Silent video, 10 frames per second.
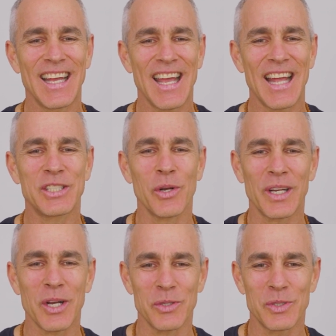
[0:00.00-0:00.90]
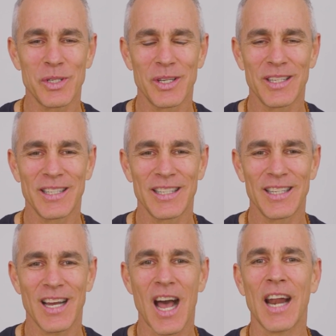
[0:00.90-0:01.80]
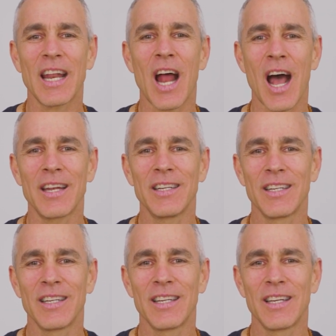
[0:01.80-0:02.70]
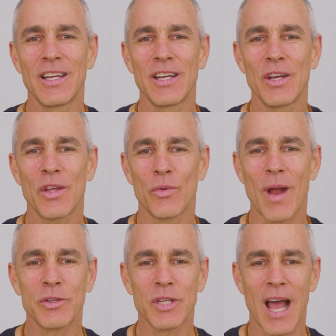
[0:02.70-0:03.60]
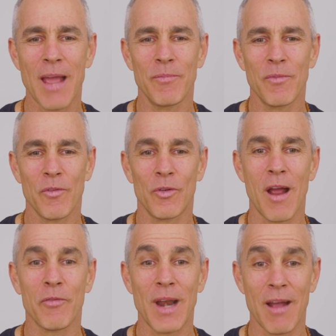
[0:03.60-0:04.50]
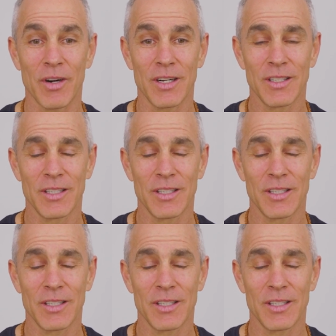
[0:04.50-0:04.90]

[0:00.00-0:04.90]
And so it goes on and on throughout time, forever and ever.